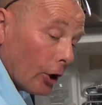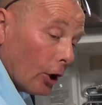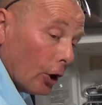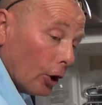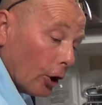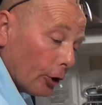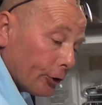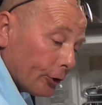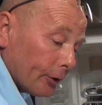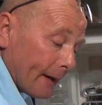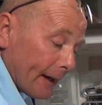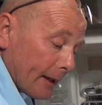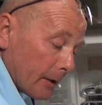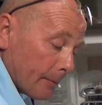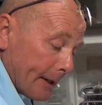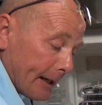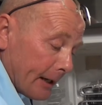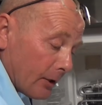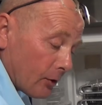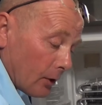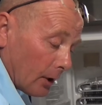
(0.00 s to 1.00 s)
a lot of other
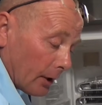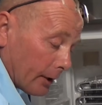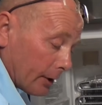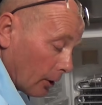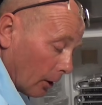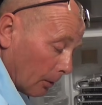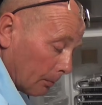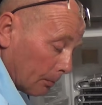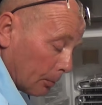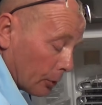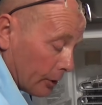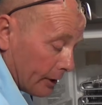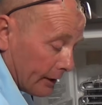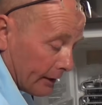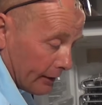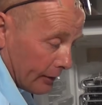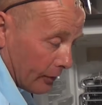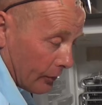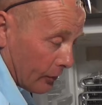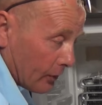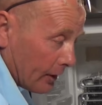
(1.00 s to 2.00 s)
makes like Hotpoint,
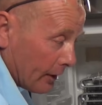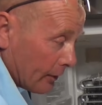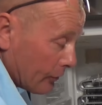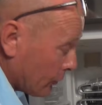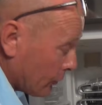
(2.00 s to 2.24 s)
Indesit,